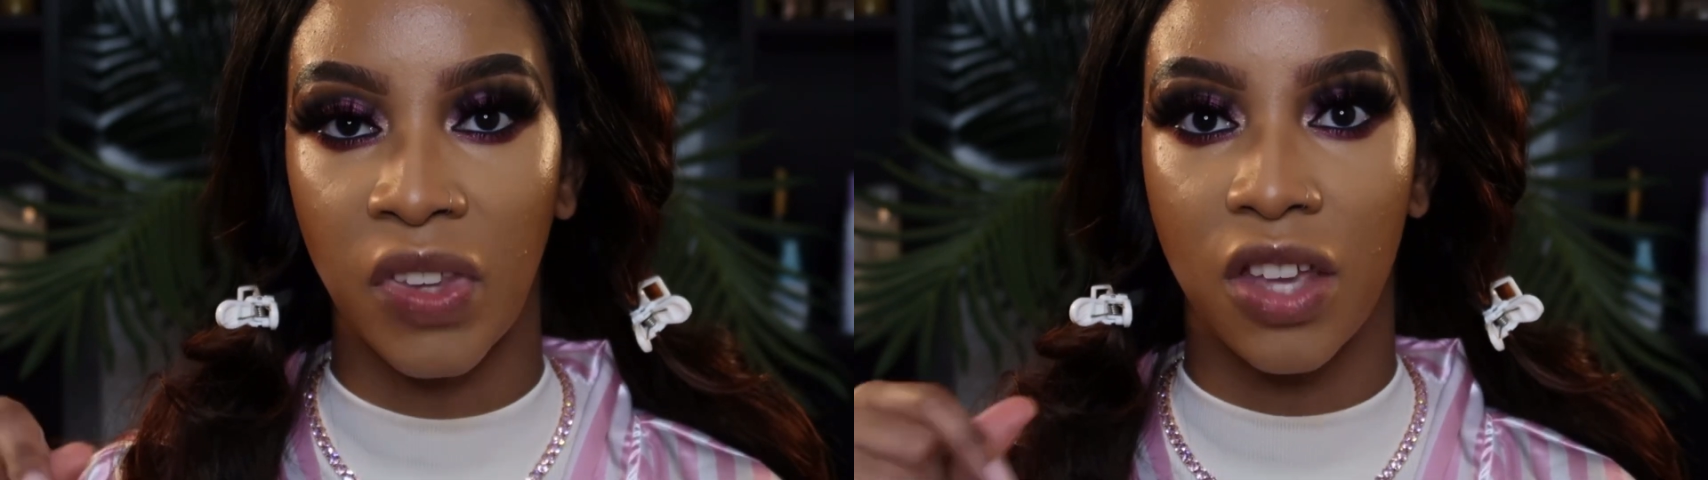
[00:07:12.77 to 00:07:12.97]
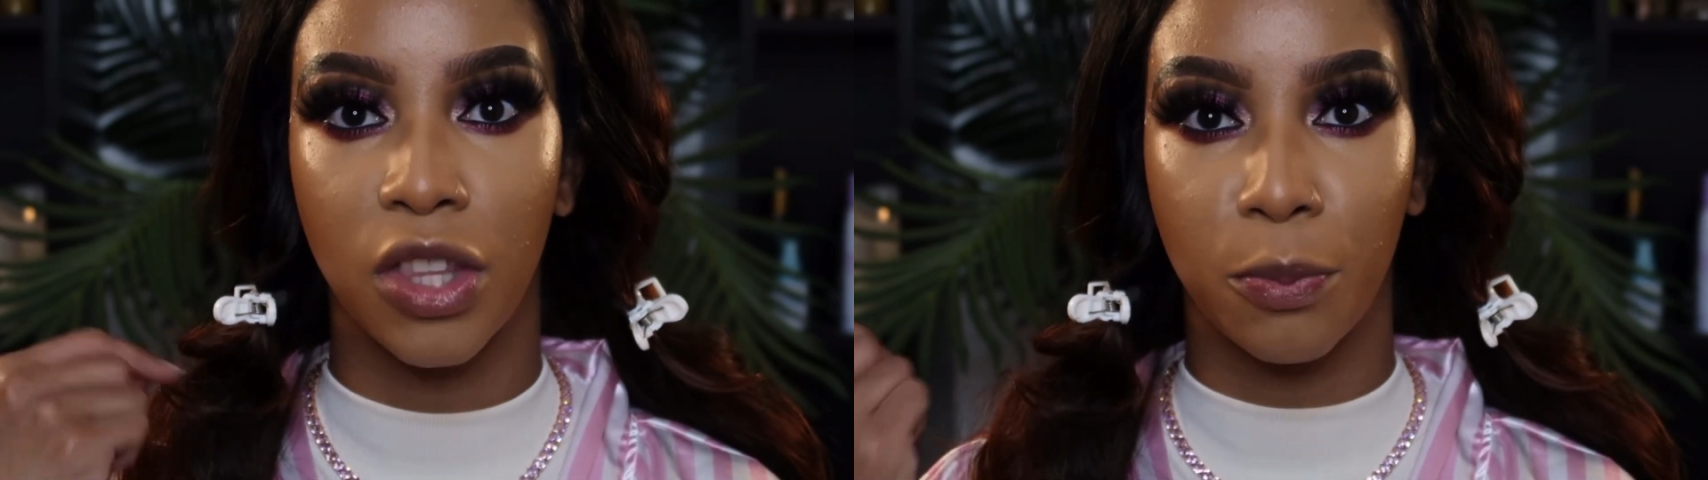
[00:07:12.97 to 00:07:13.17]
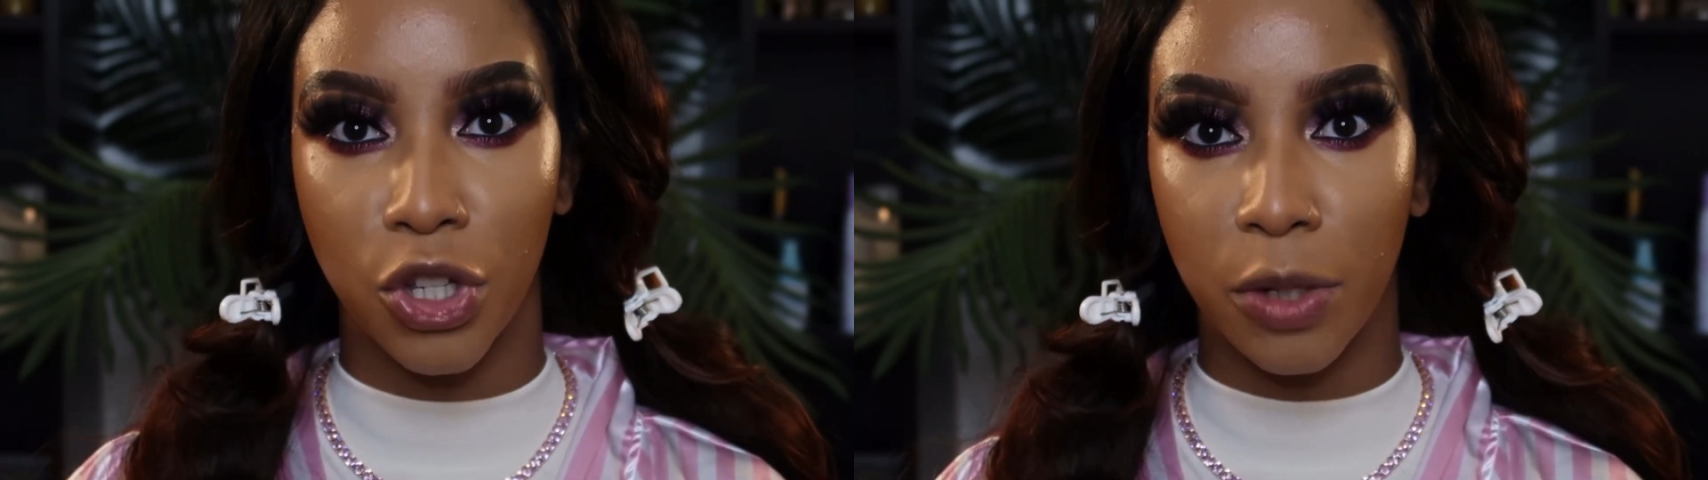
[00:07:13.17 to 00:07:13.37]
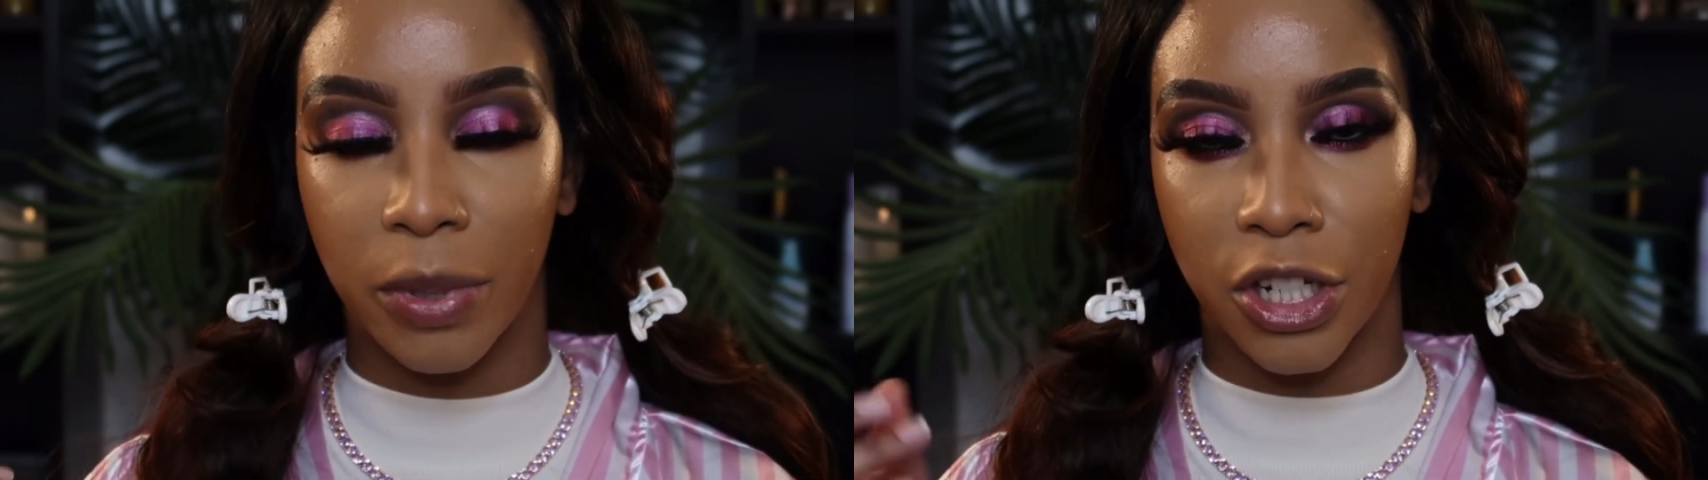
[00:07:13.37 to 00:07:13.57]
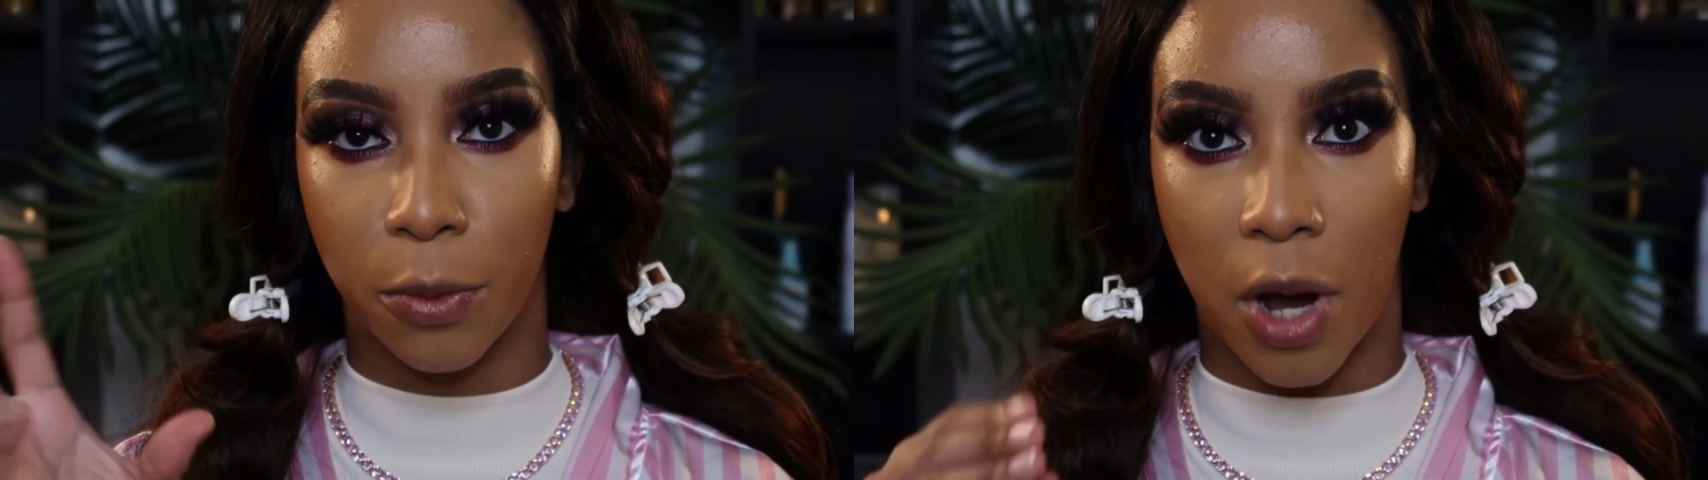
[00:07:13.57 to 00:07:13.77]
the Beauty
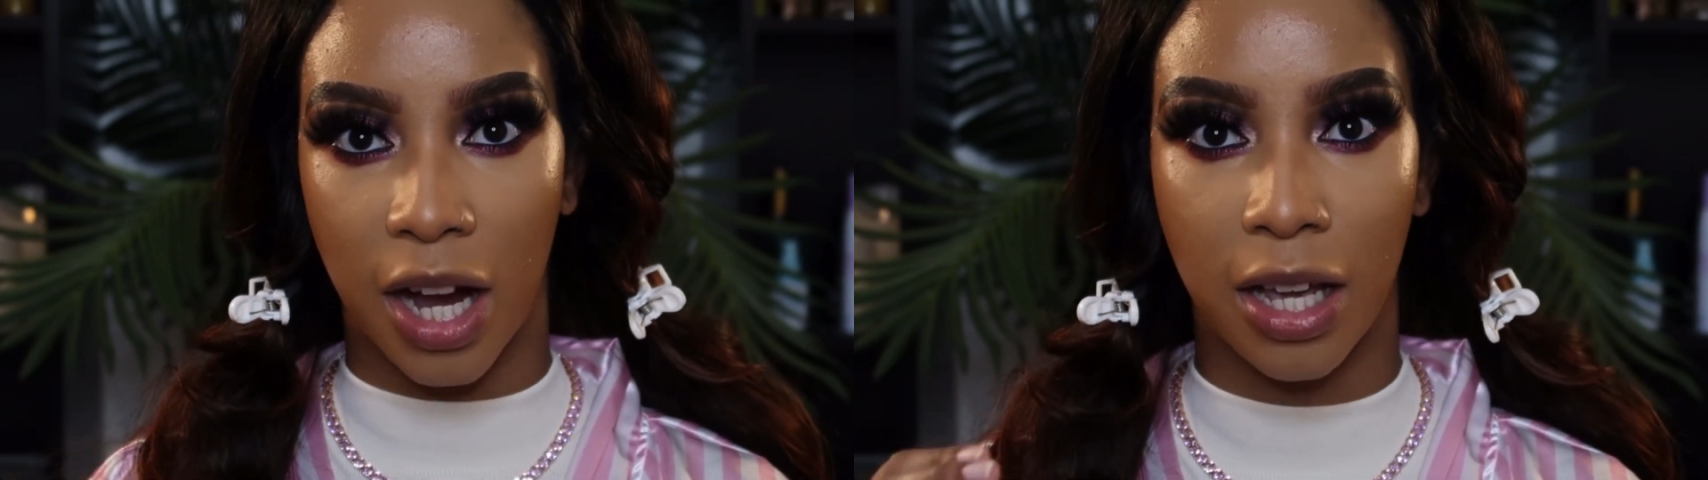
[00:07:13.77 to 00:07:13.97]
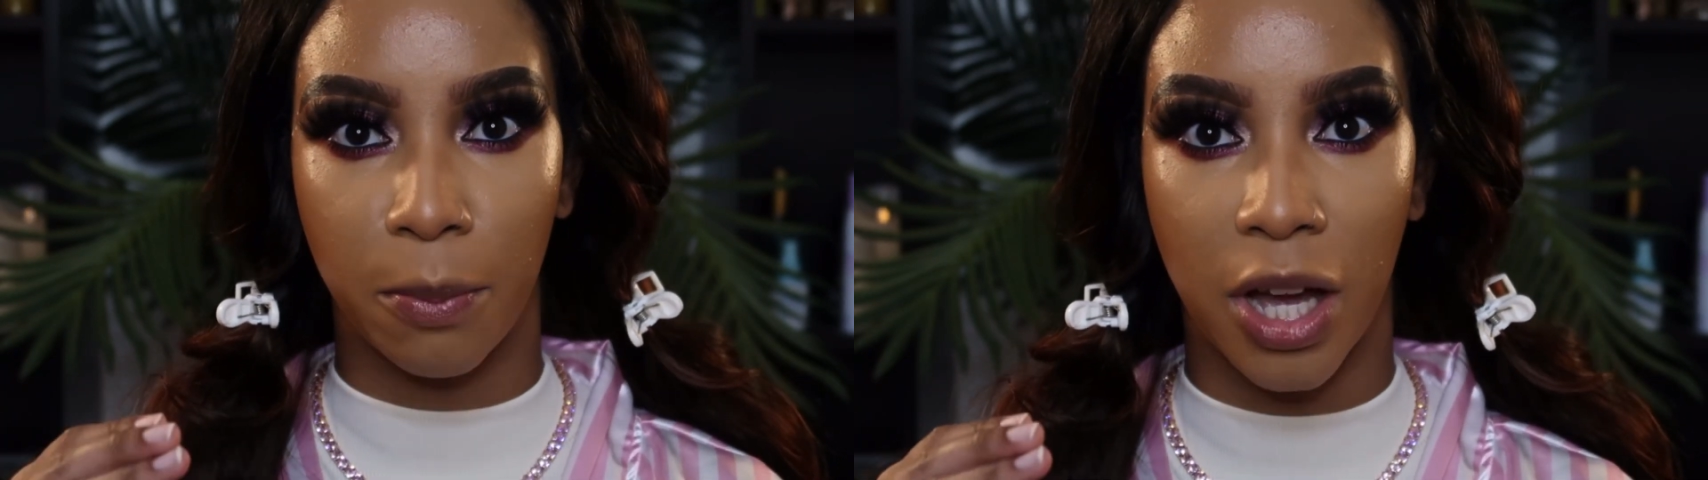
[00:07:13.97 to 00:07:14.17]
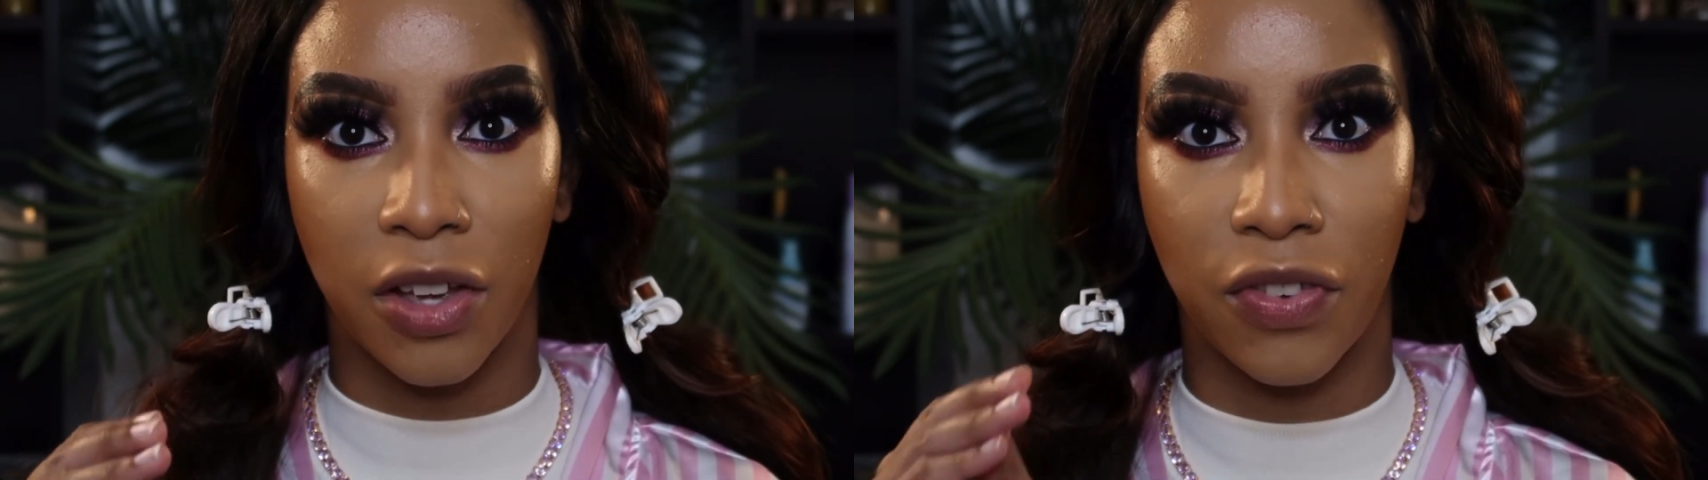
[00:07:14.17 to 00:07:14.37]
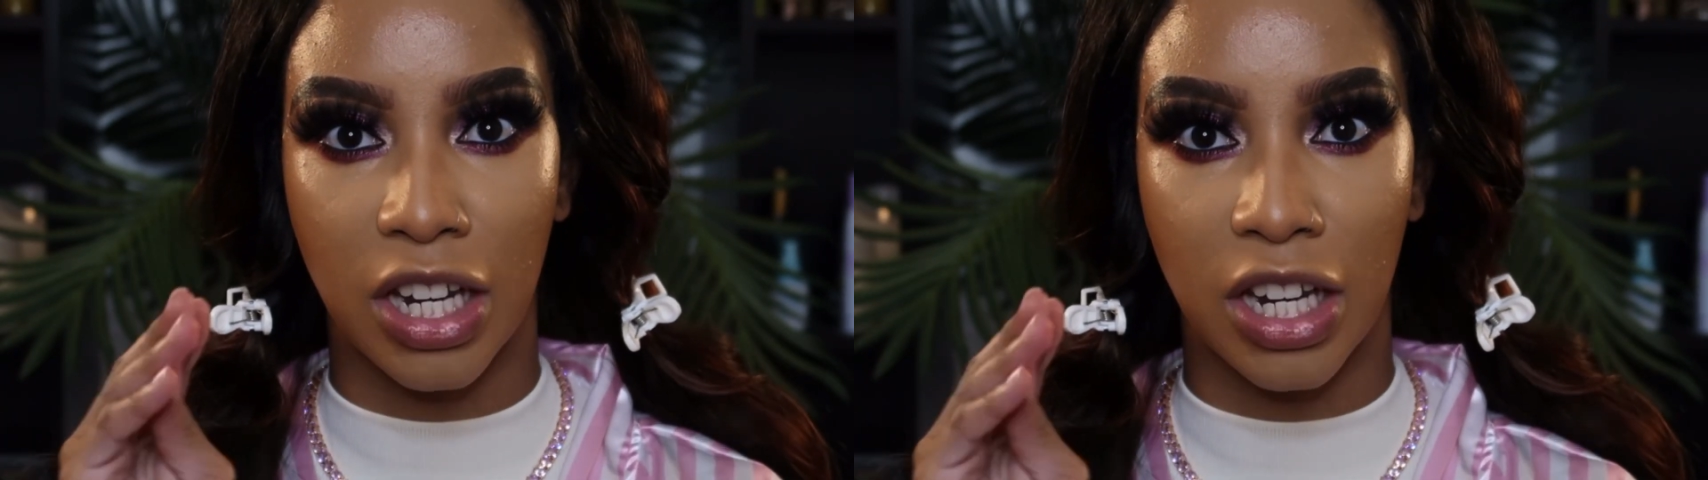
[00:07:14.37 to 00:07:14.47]
Blender Pocket Puff